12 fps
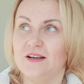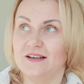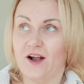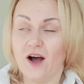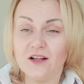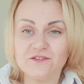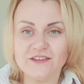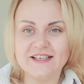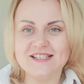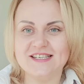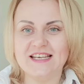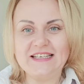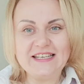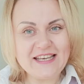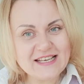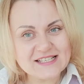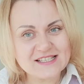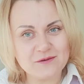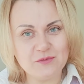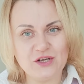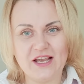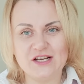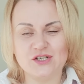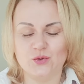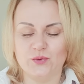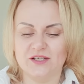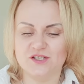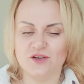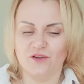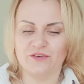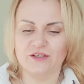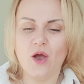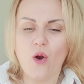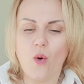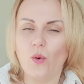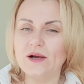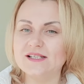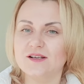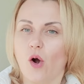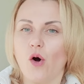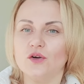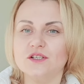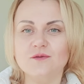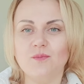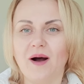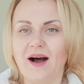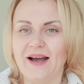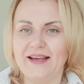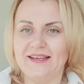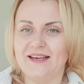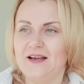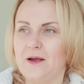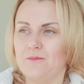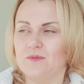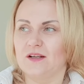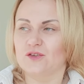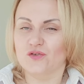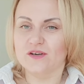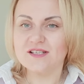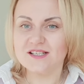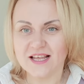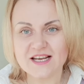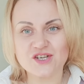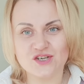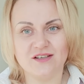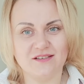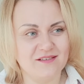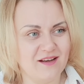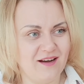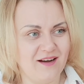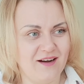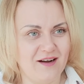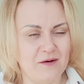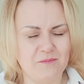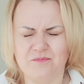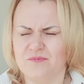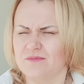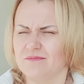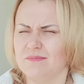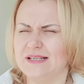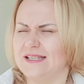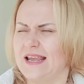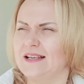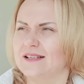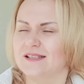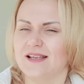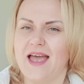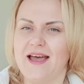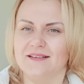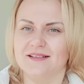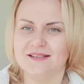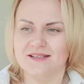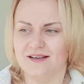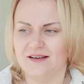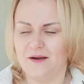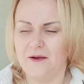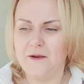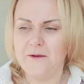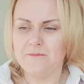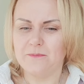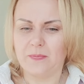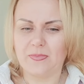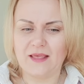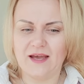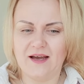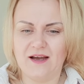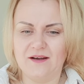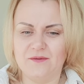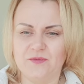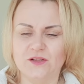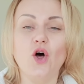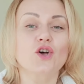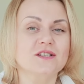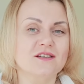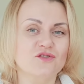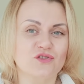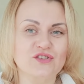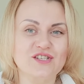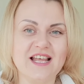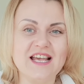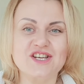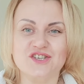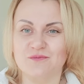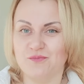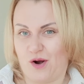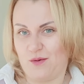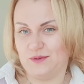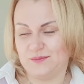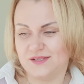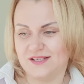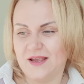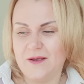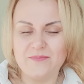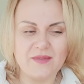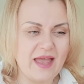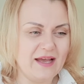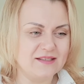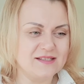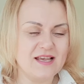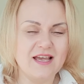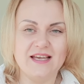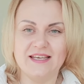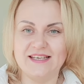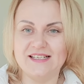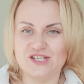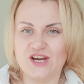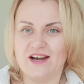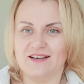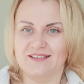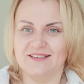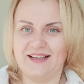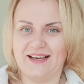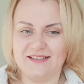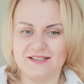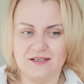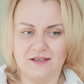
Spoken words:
conflicts in his communication with his girlfriend was caused by translation mistakes and lost in translation problems. And he shared that